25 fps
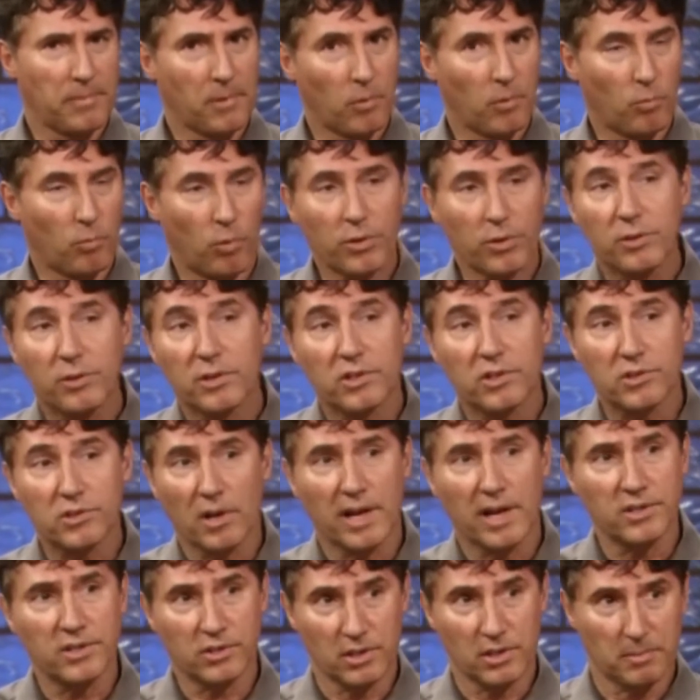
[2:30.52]
what the
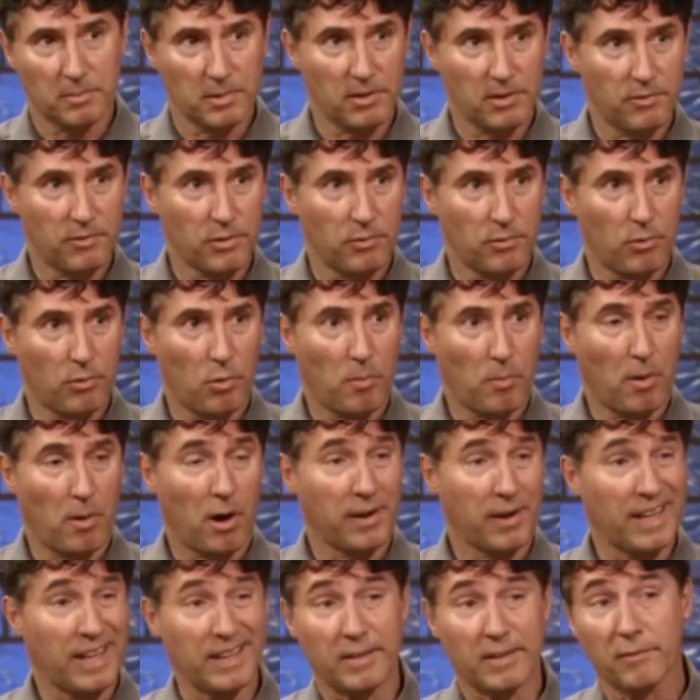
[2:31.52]
design is going to be for the
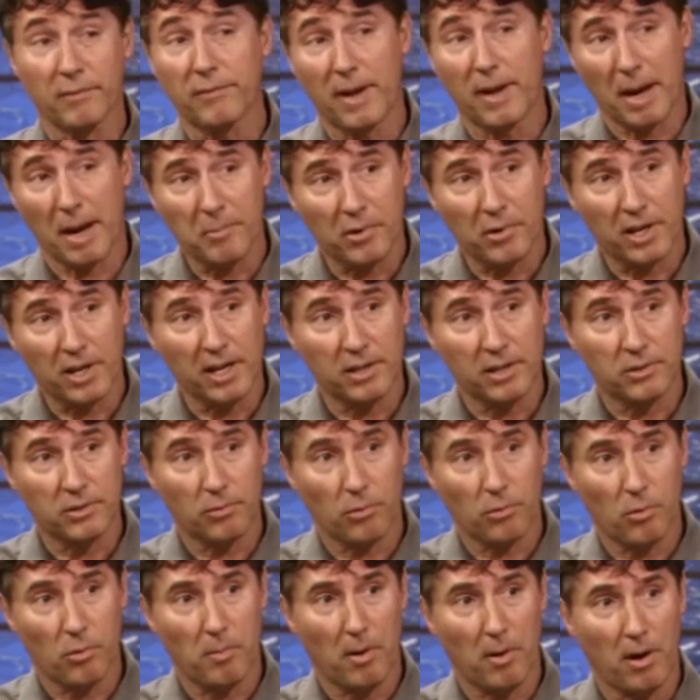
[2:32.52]
robot, and then fabricate the
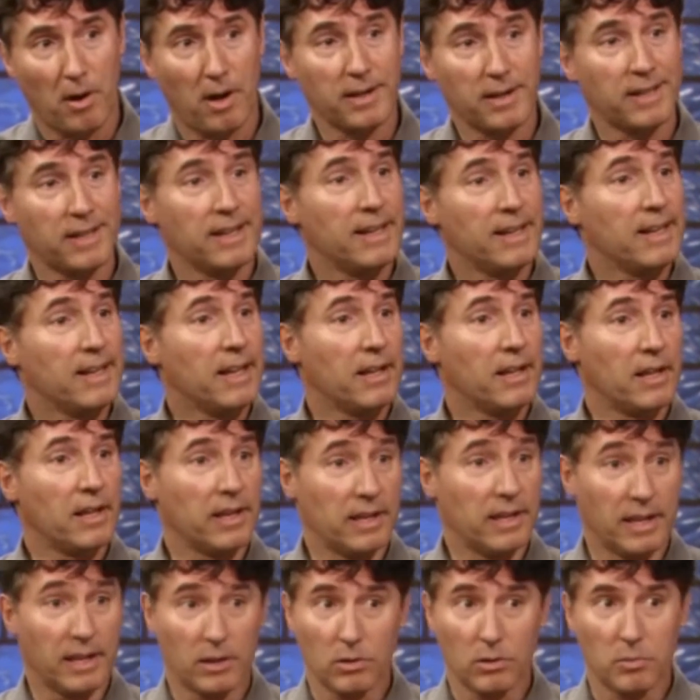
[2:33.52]
robot,
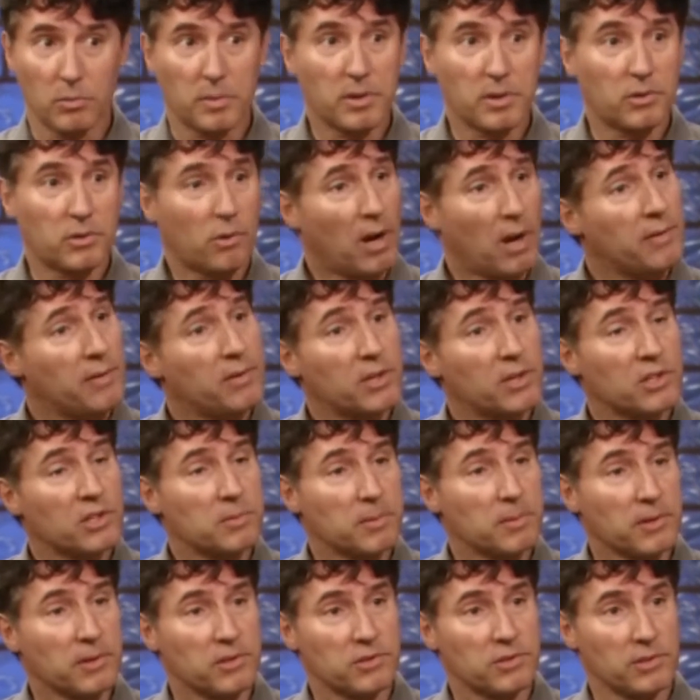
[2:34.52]
get a little bit of driving
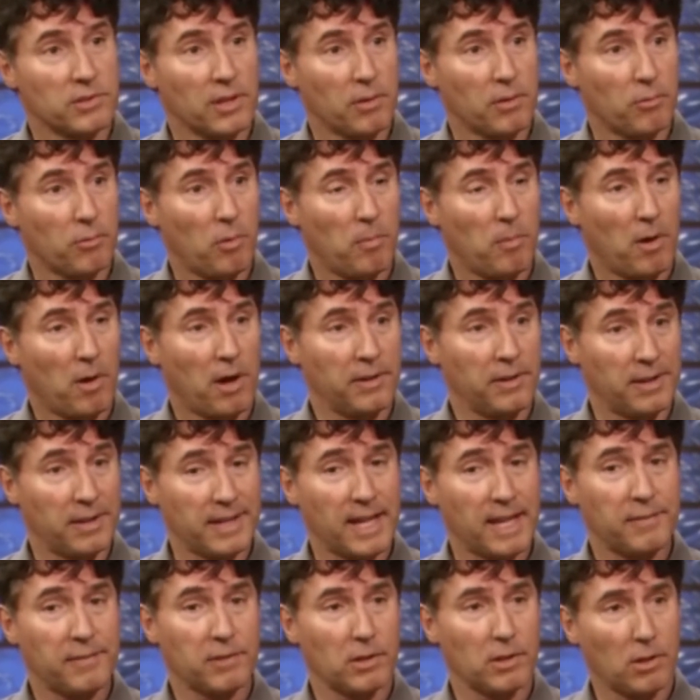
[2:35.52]
experience on that robot, and
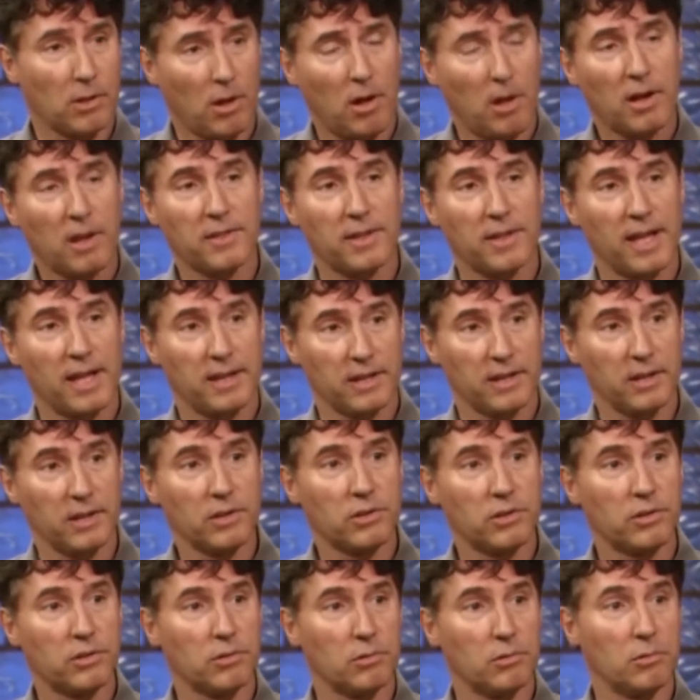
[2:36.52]
they have to lock that
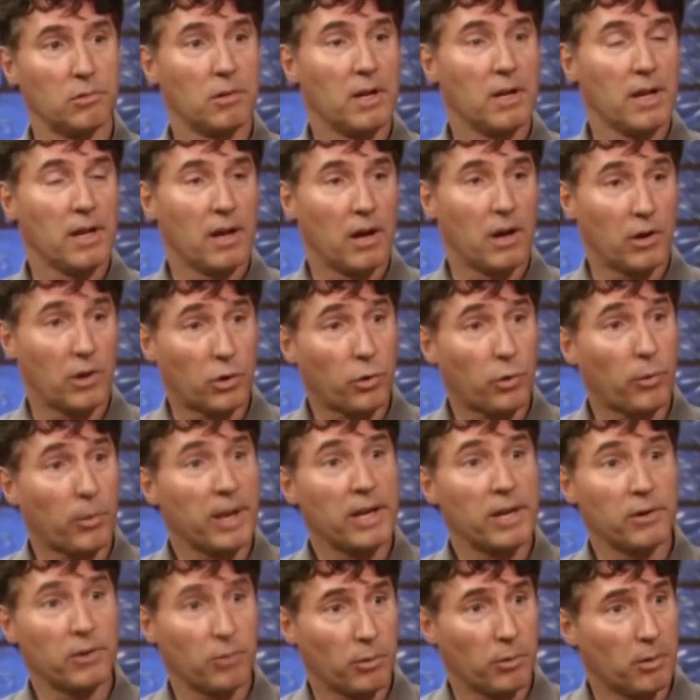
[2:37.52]
into a
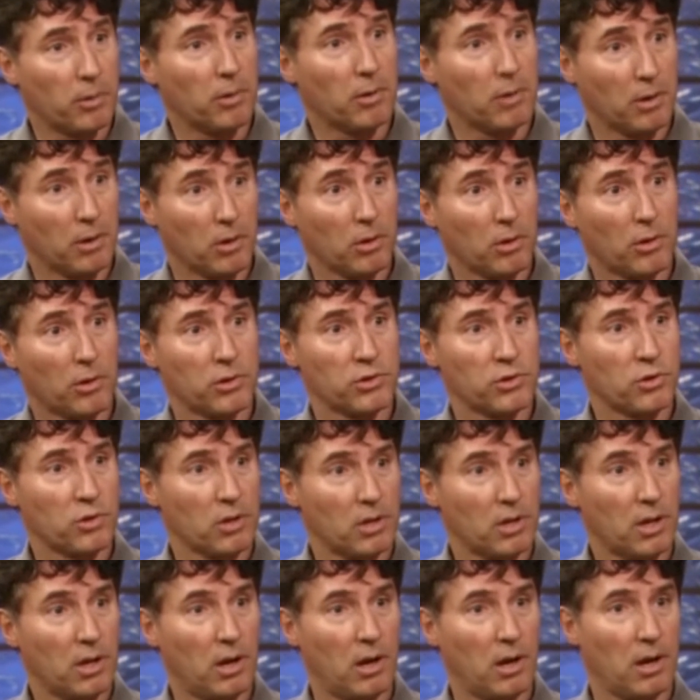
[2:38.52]
crate or a large
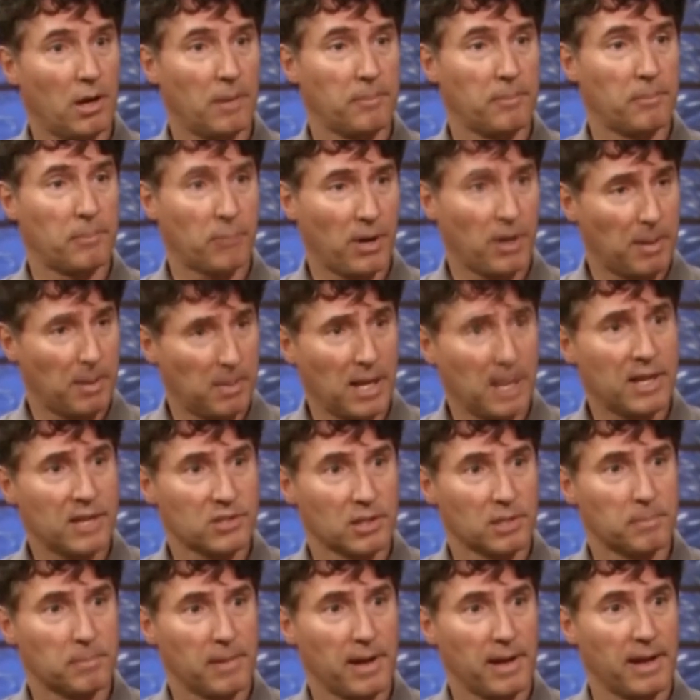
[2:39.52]

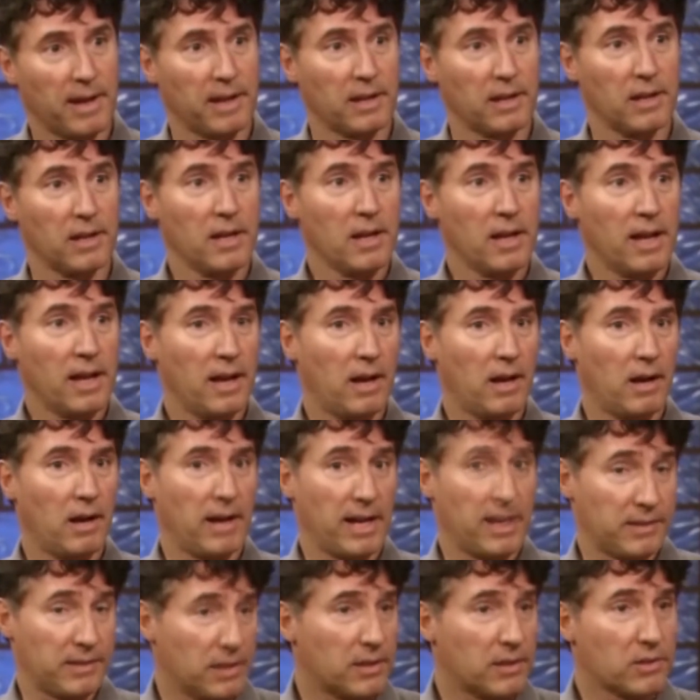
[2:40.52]
plastic bag
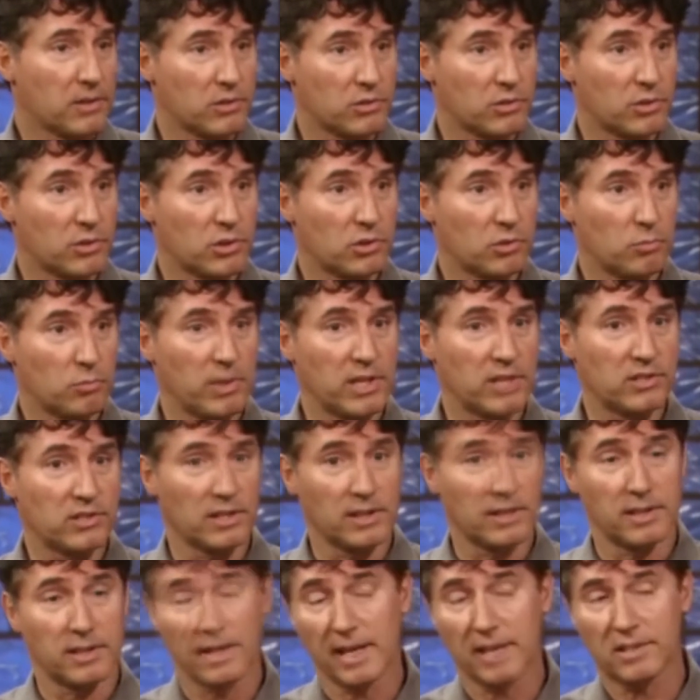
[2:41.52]
at the end of the 6 weeks,
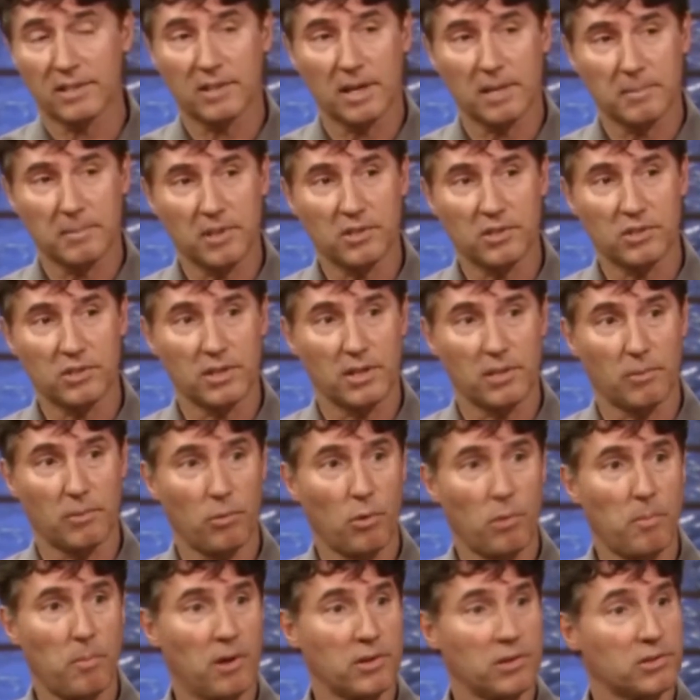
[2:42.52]
and then the next time they see that
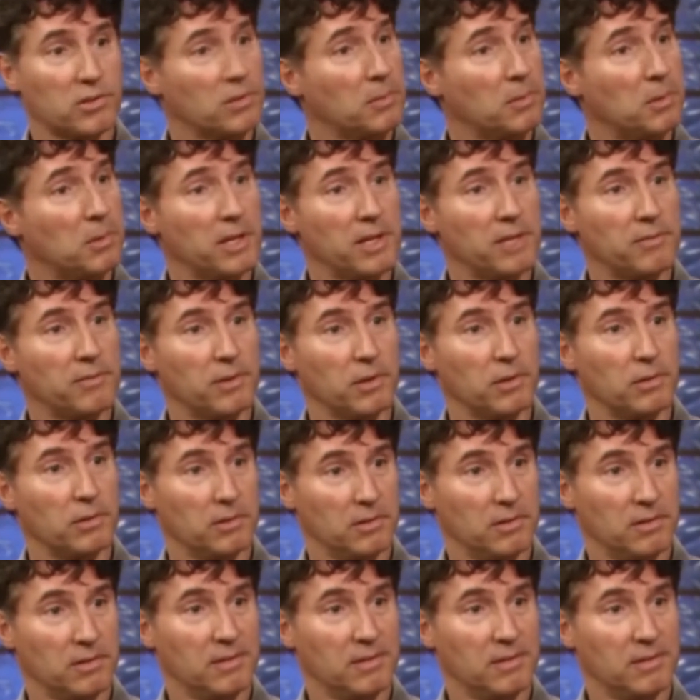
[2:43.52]
robot's on the playing field.